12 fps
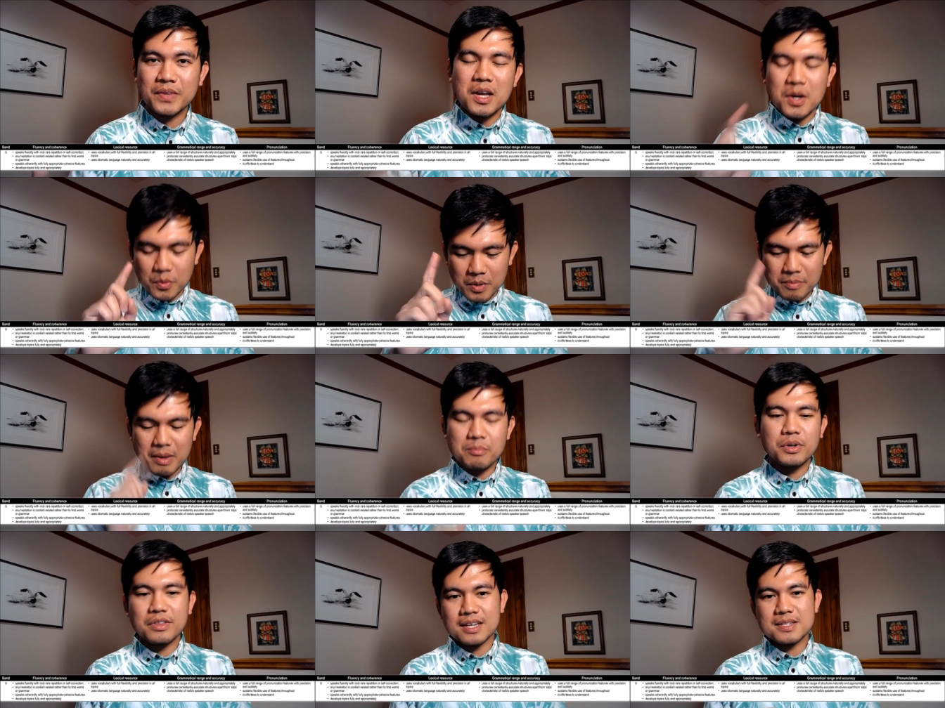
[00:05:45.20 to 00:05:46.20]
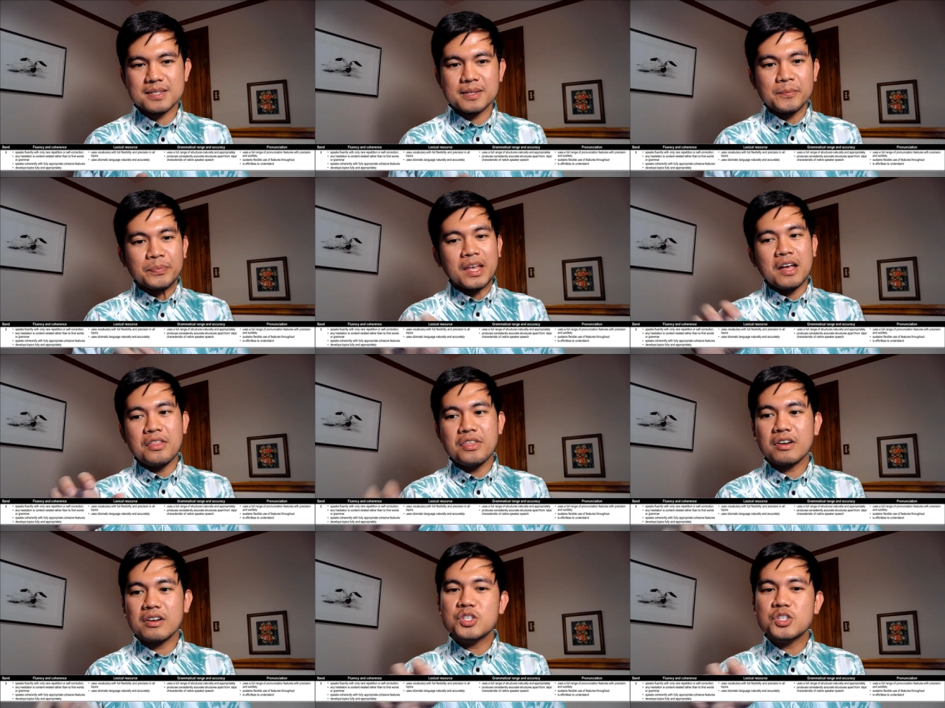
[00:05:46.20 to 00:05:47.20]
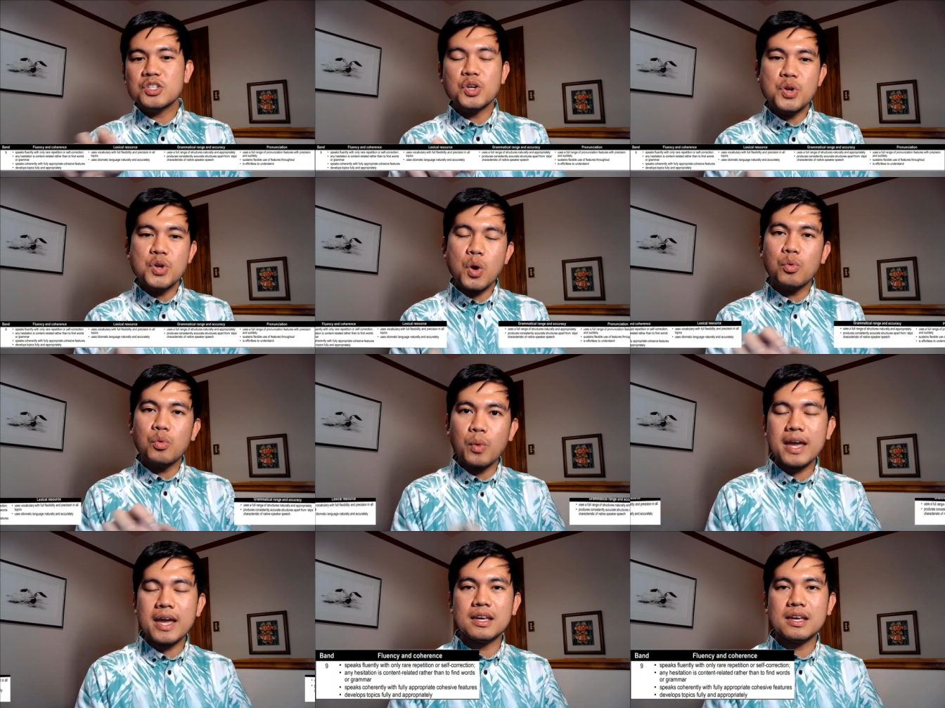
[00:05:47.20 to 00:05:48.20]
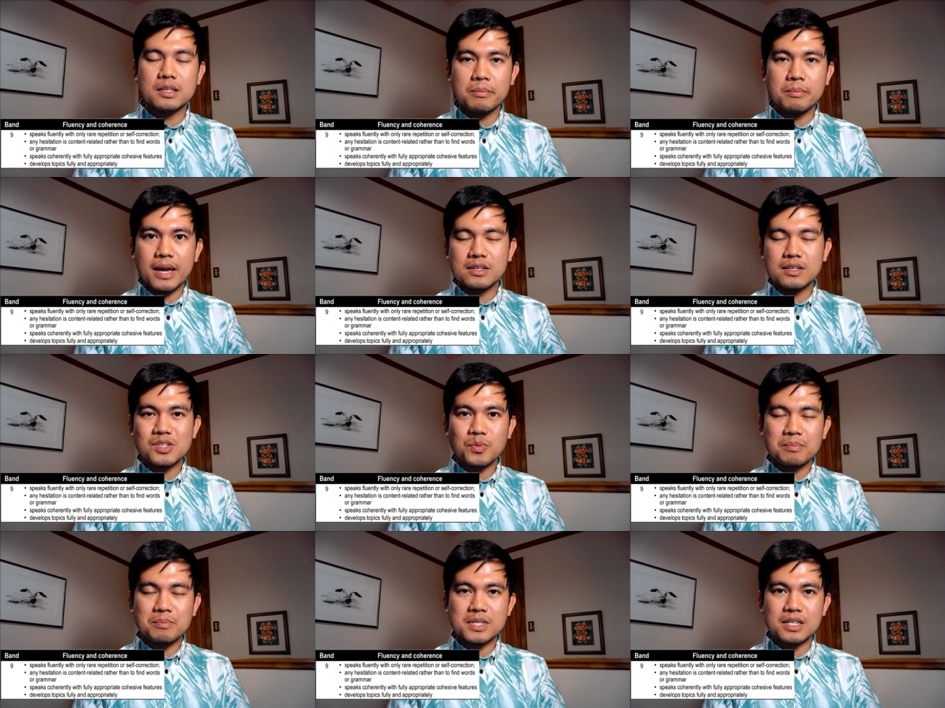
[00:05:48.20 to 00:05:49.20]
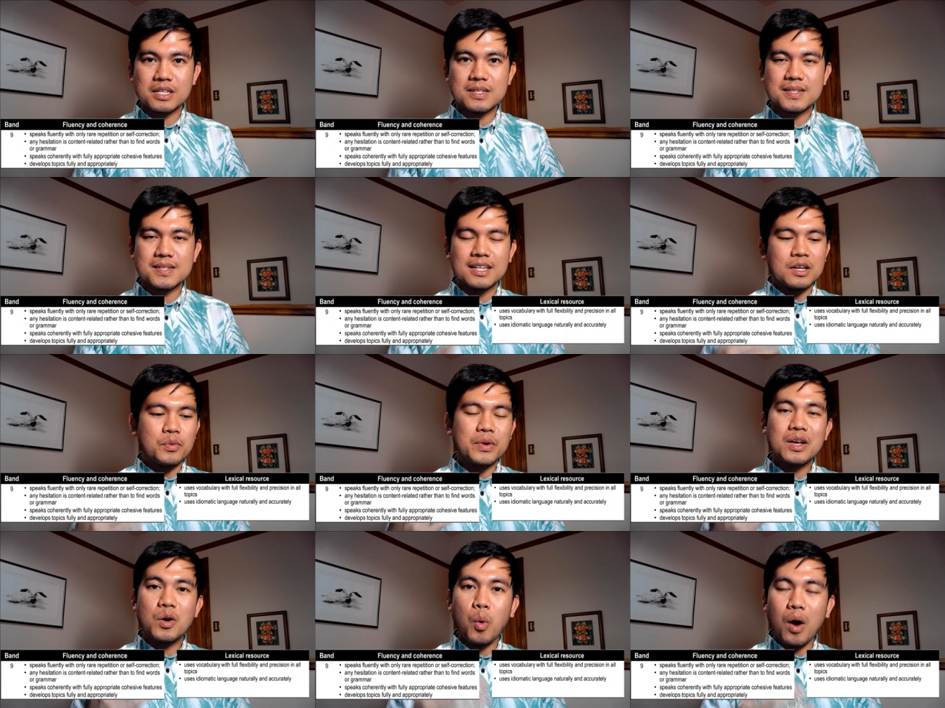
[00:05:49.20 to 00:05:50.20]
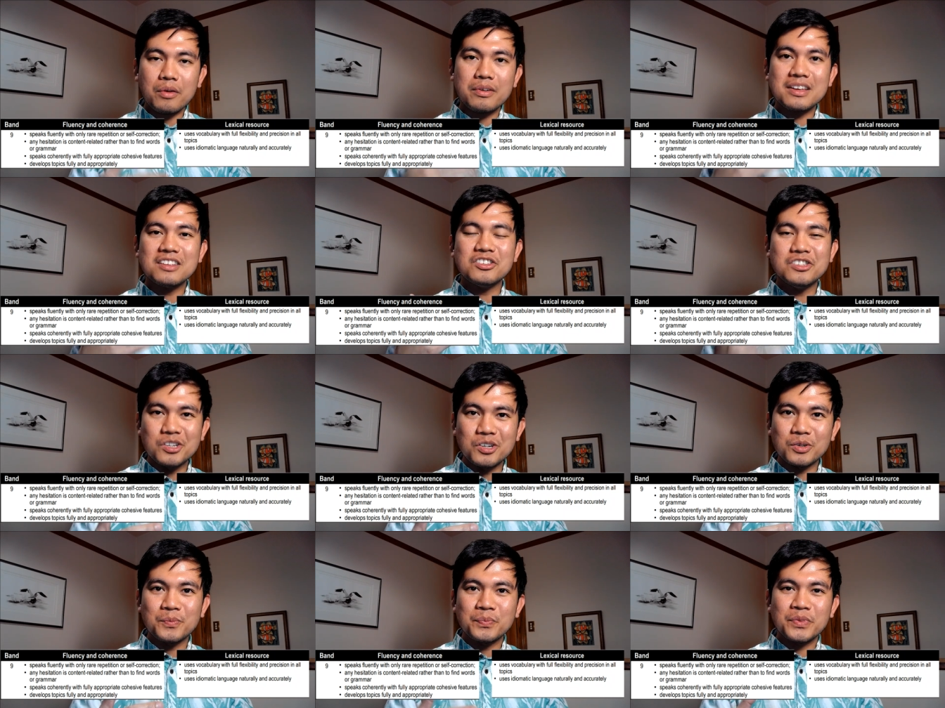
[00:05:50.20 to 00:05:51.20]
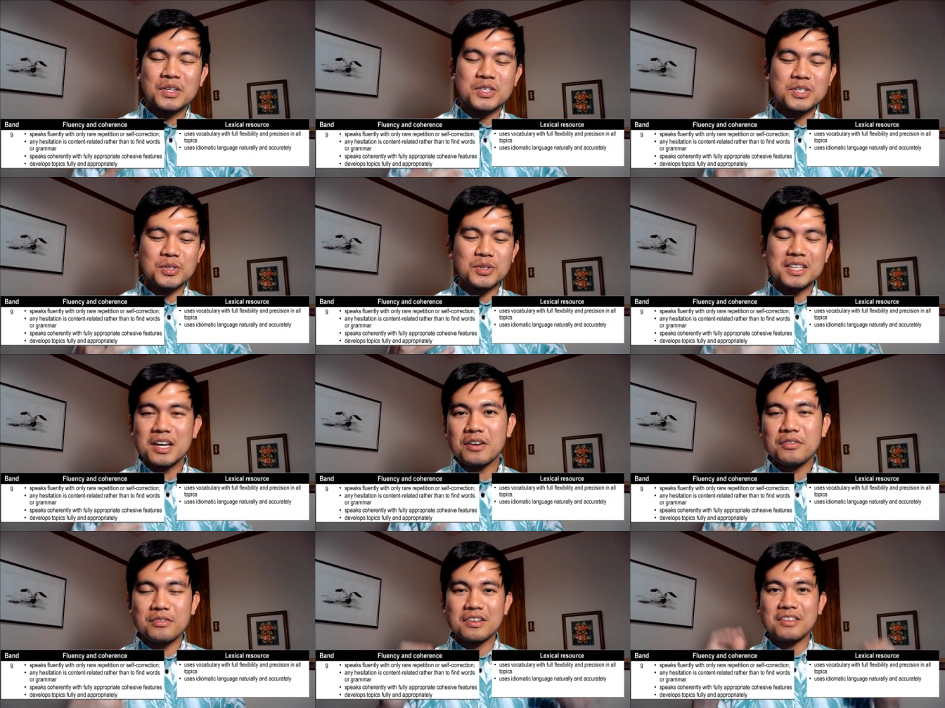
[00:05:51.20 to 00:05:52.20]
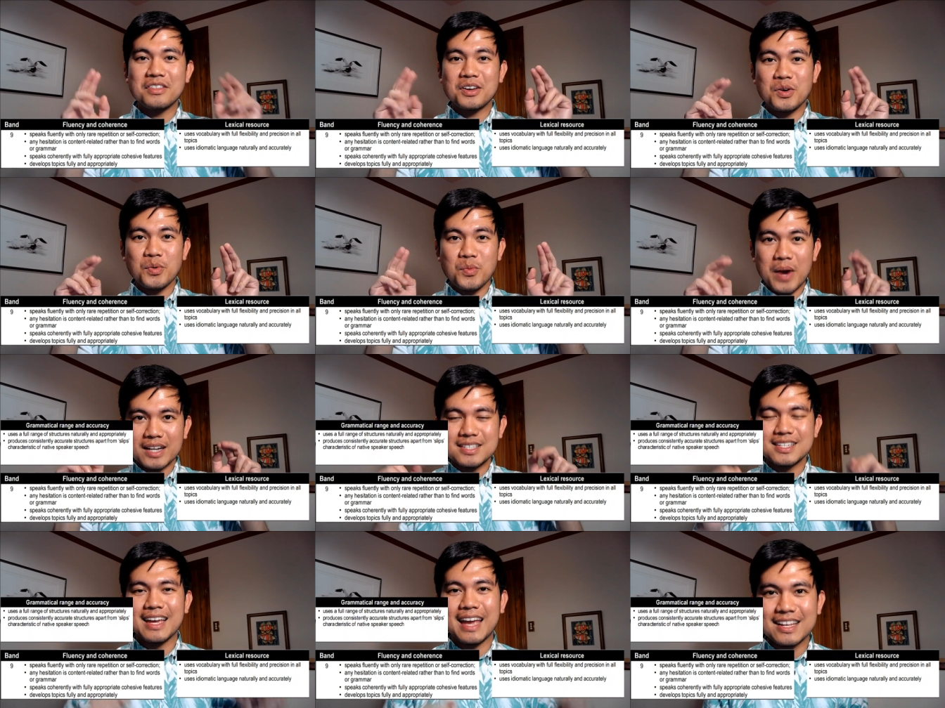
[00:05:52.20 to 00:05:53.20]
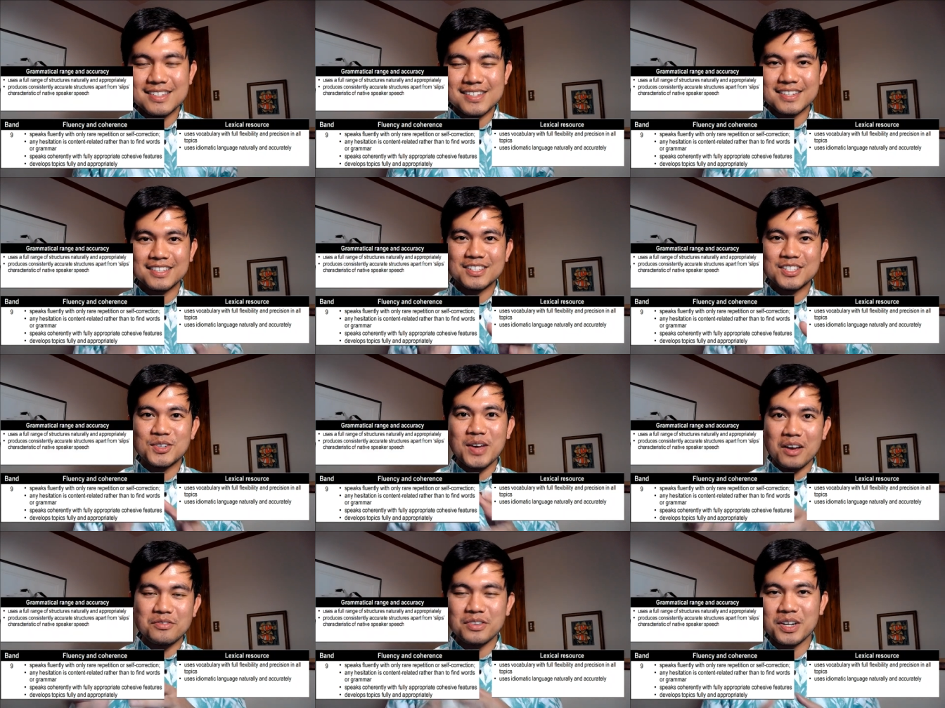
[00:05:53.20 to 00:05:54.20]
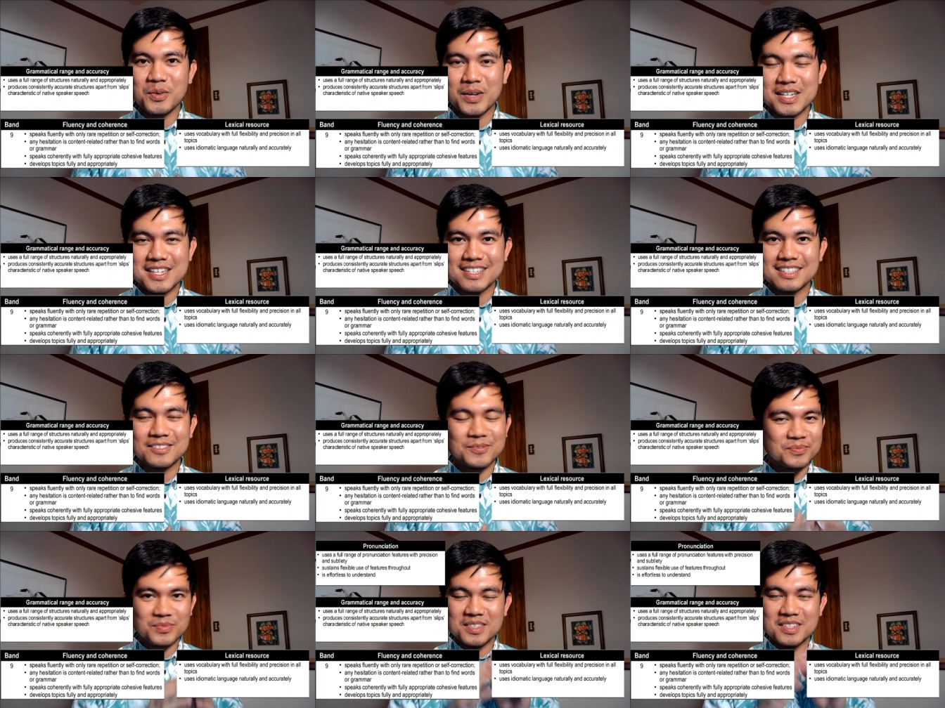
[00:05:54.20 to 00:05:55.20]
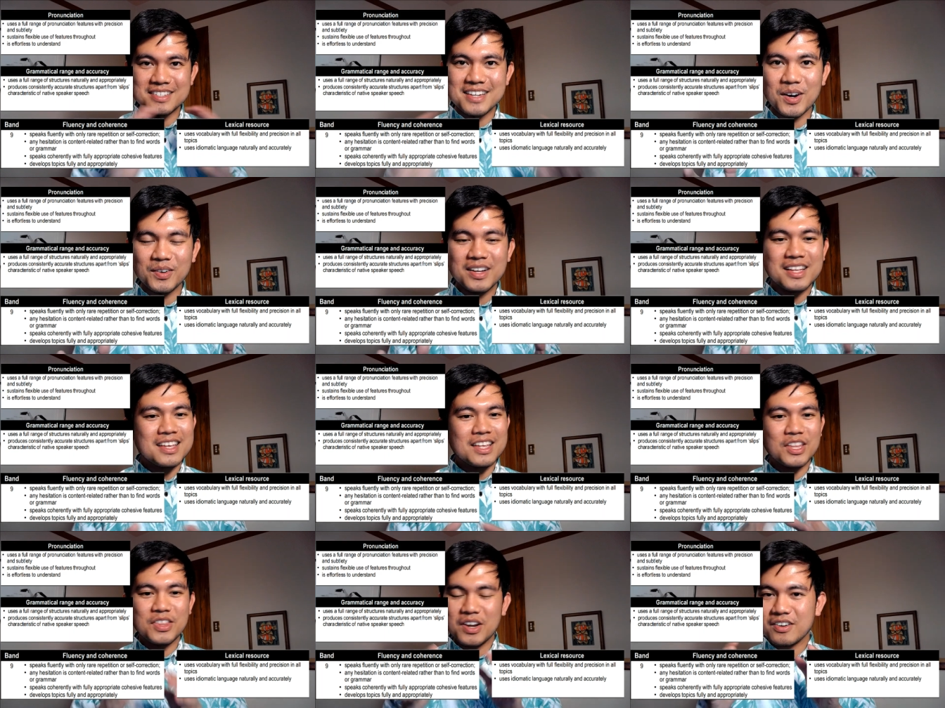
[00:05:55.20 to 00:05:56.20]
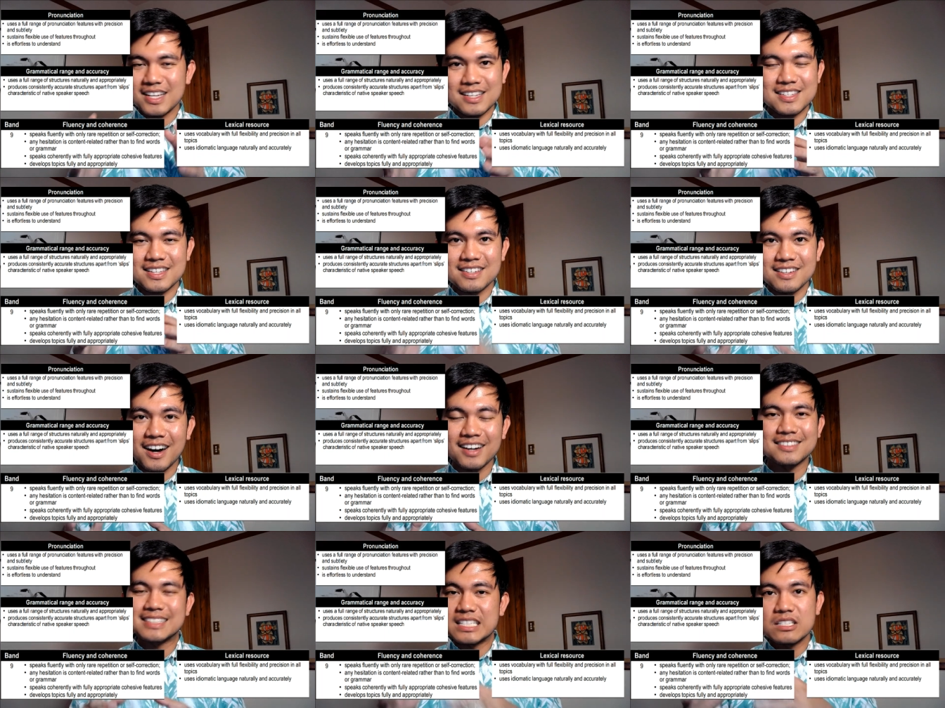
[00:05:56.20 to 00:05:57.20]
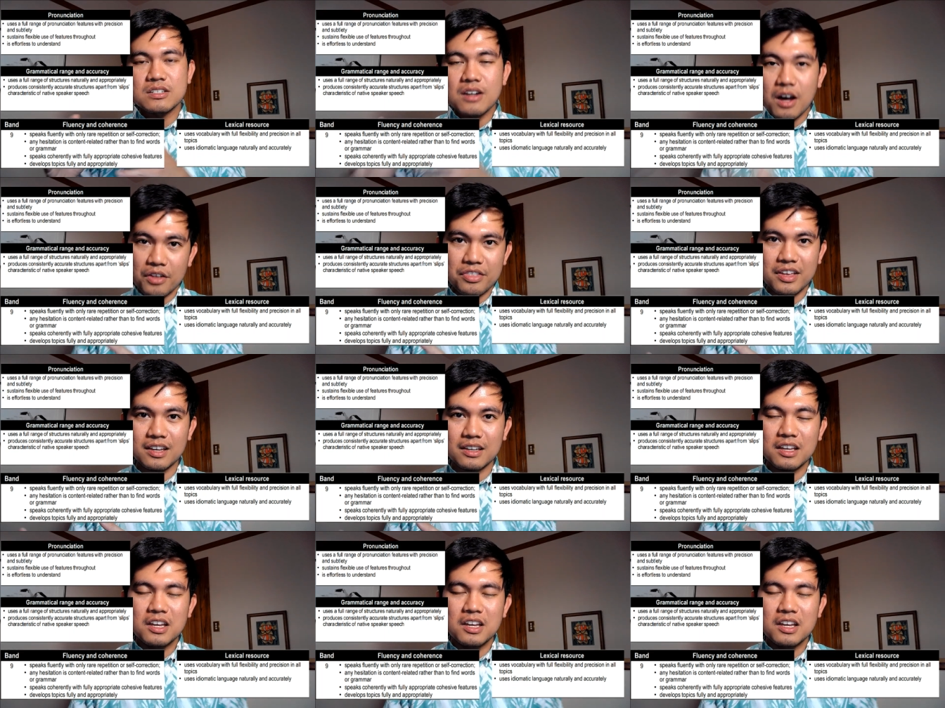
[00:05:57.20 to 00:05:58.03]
Remember this, there is no way in the band descriptors requiring you to give the correct answer to every question. No, there is none, nothing.